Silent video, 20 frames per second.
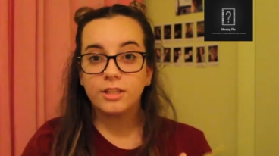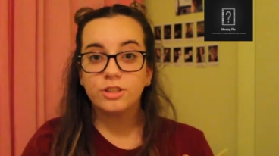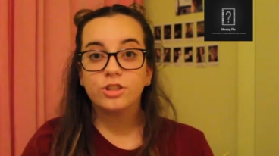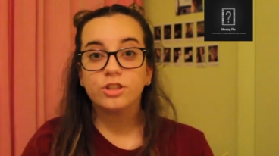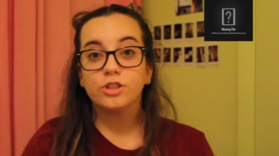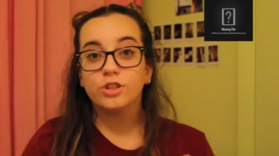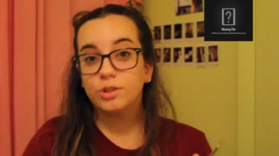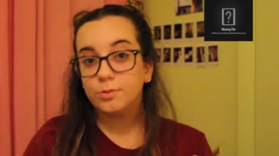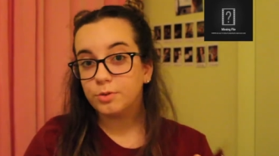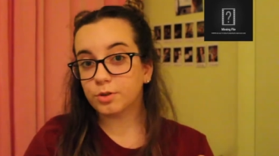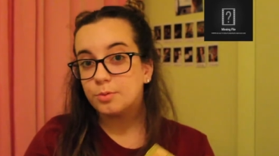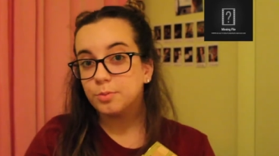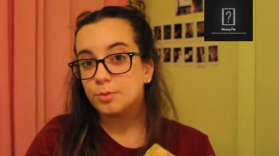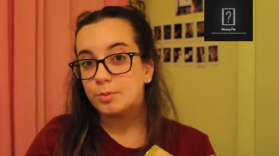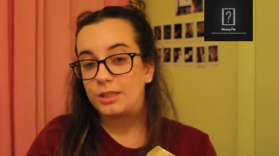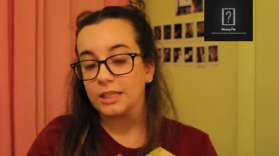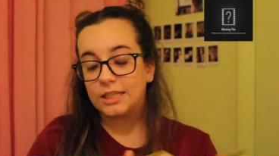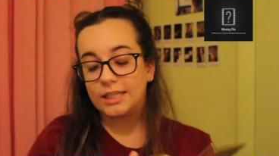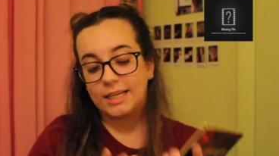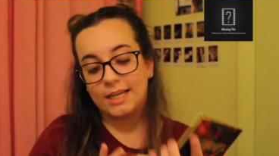It's just super
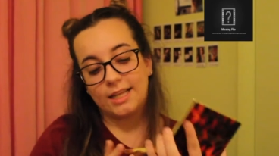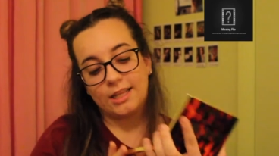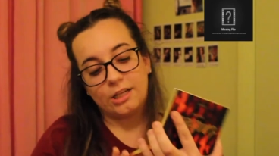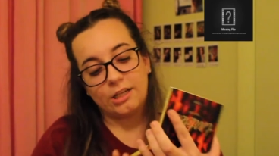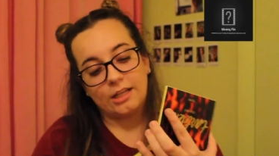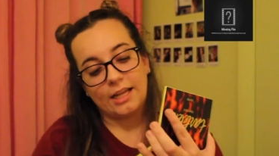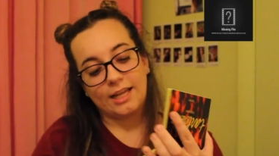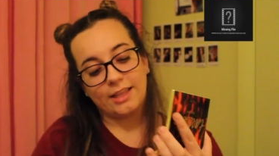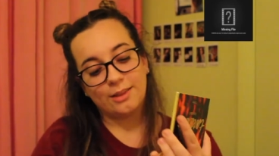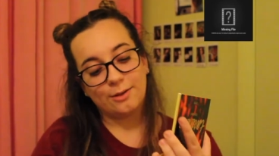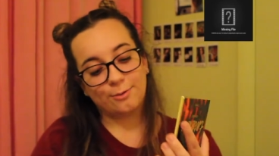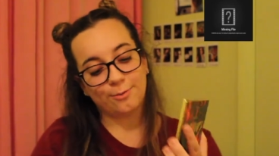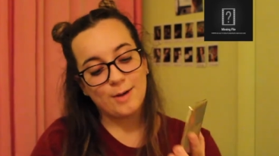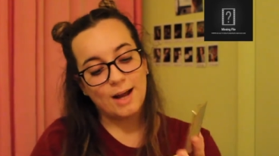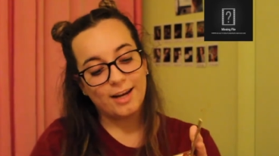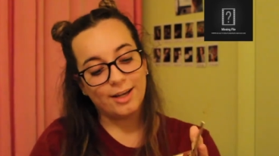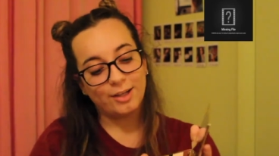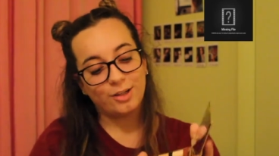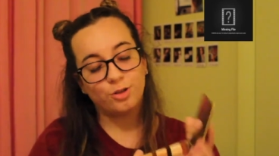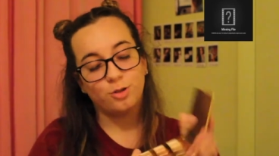duper pretty and they're like the
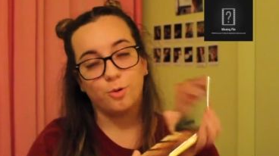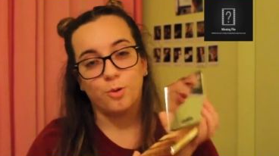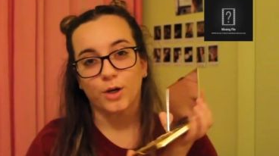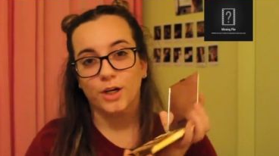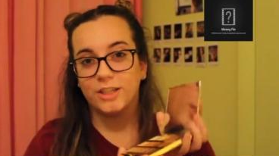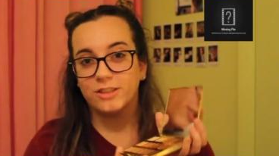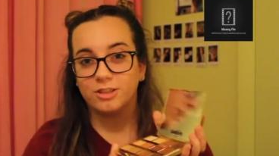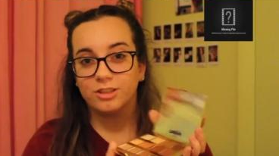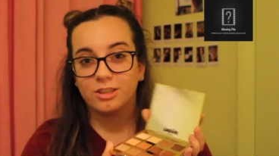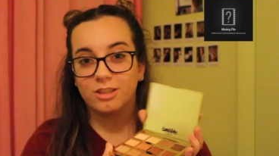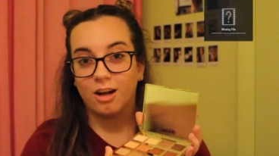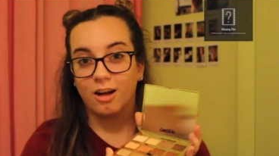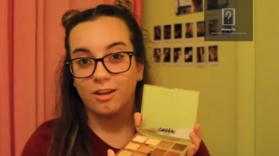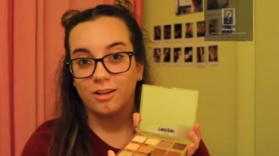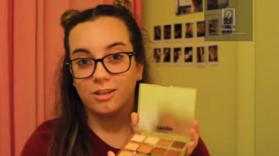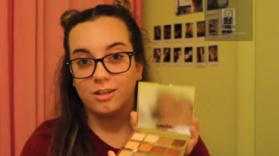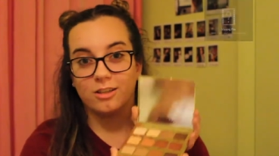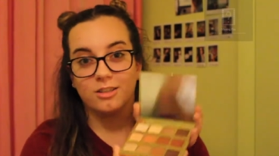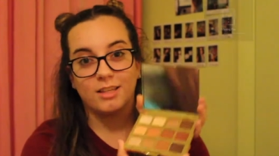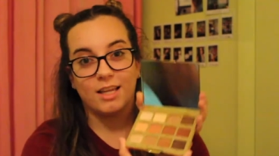reddish orangish
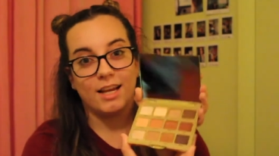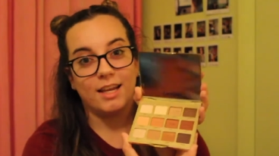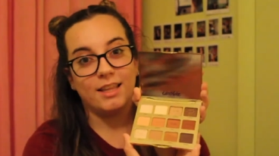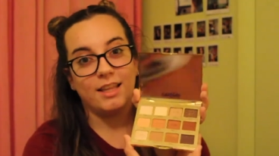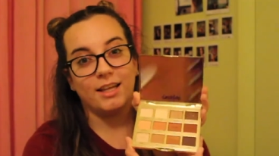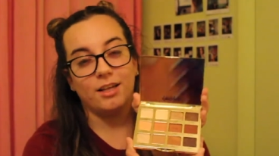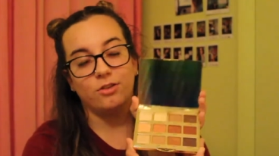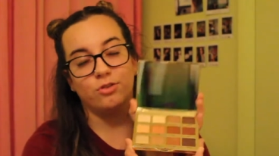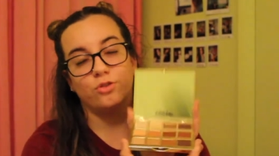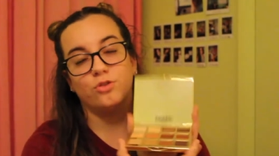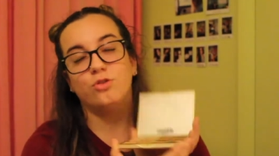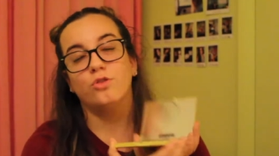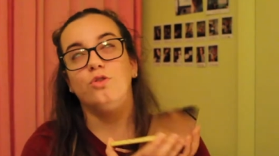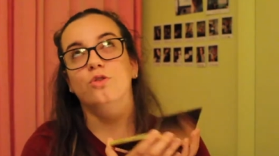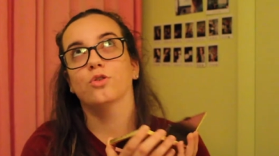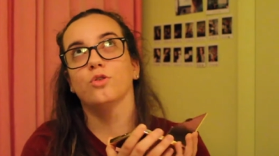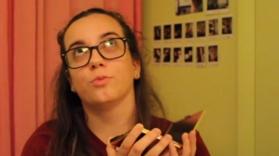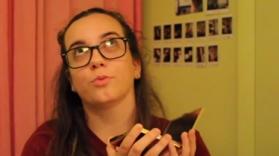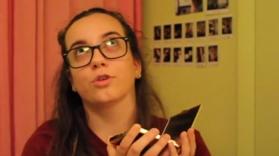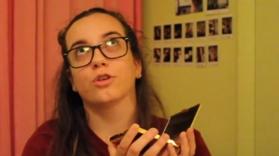colors and I think it's
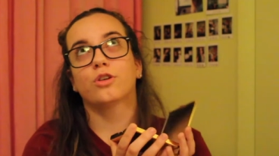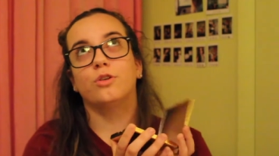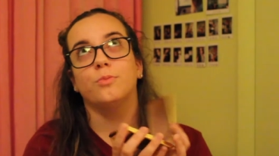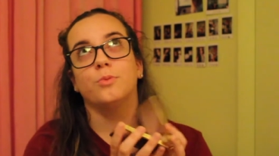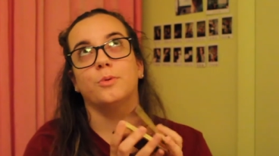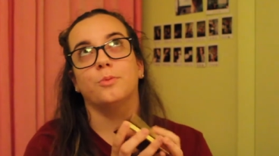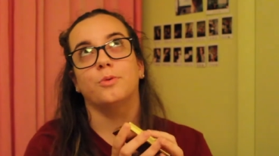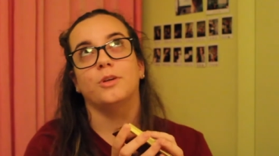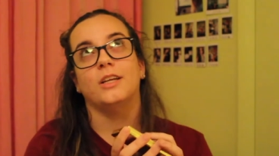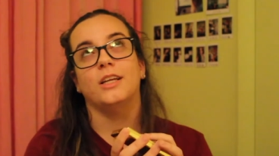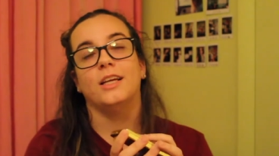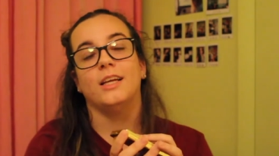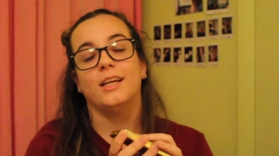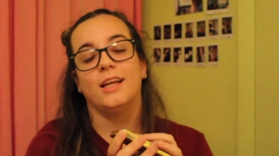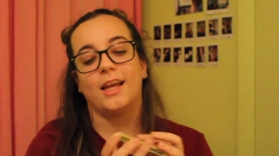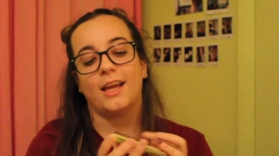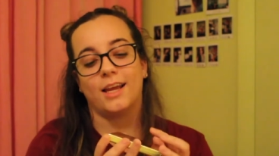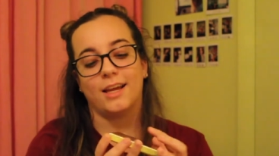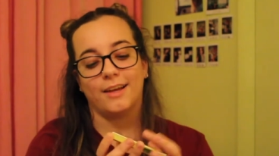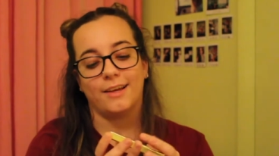super duper pretty
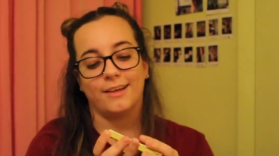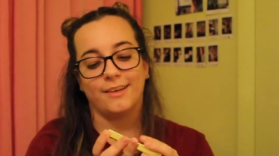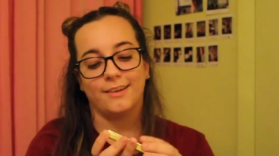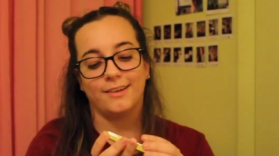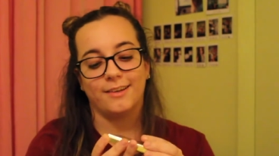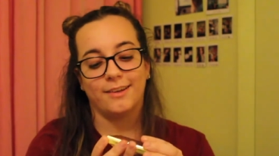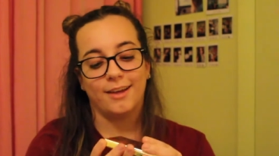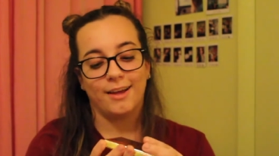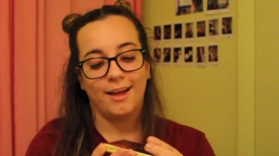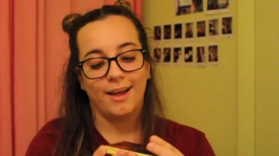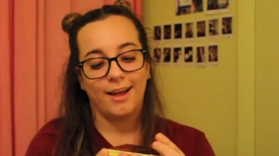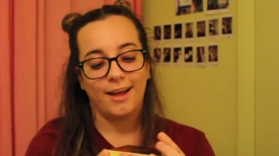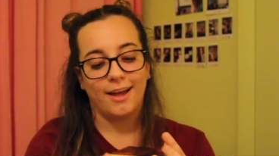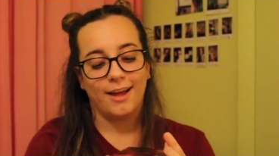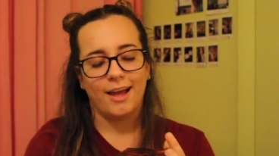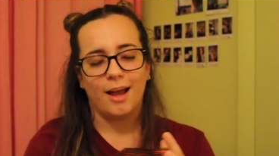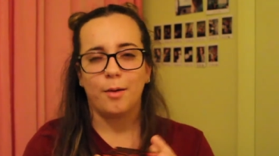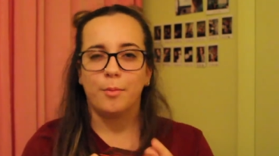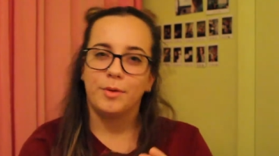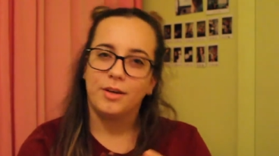and
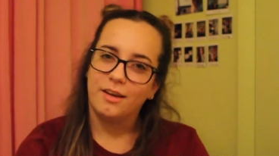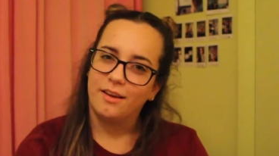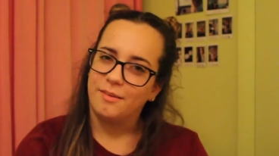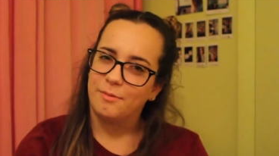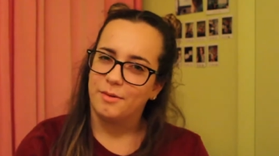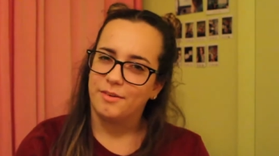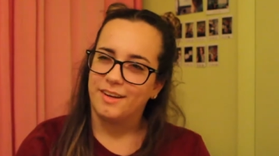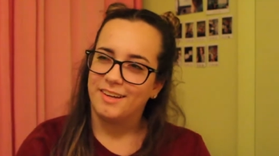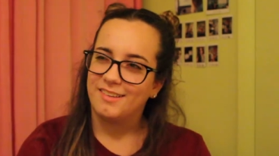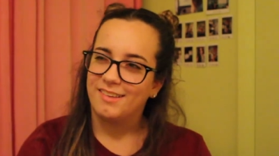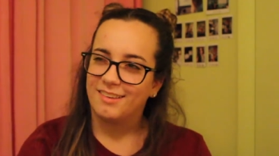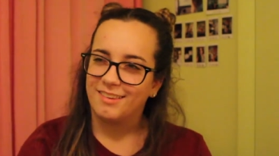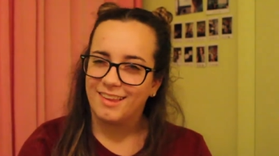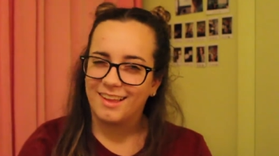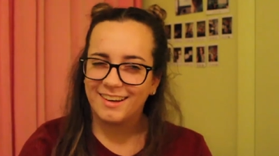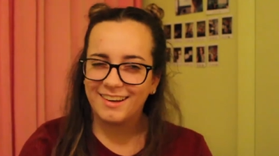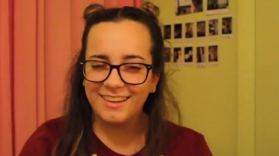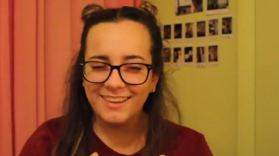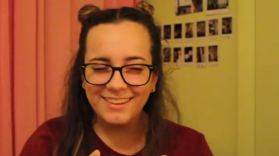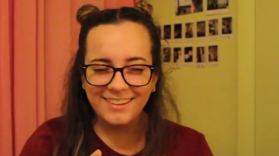how many times have I said
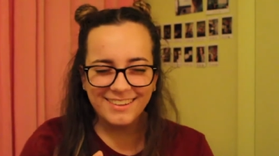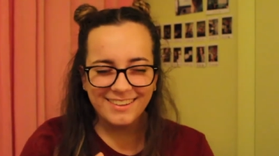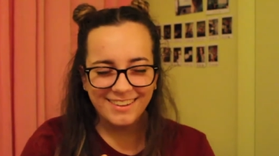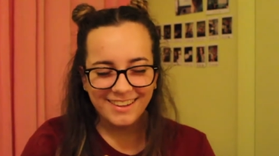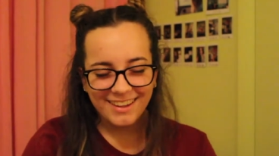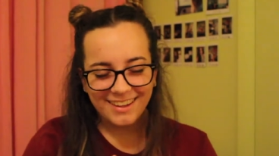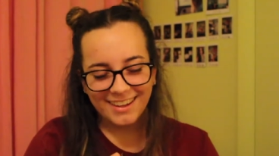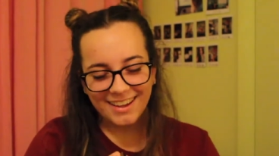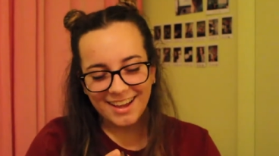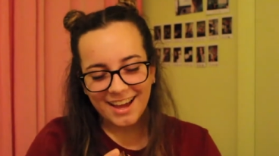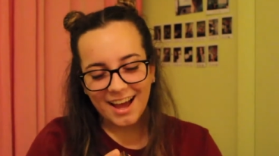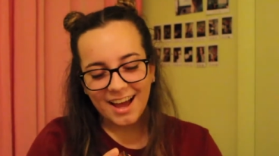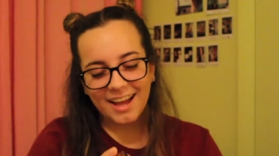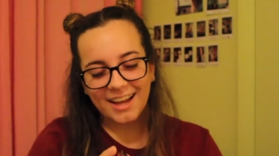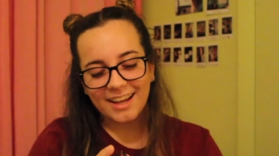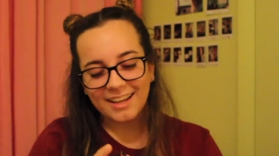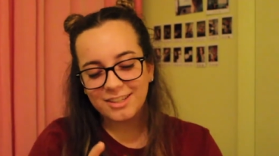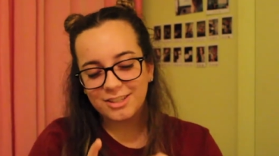that?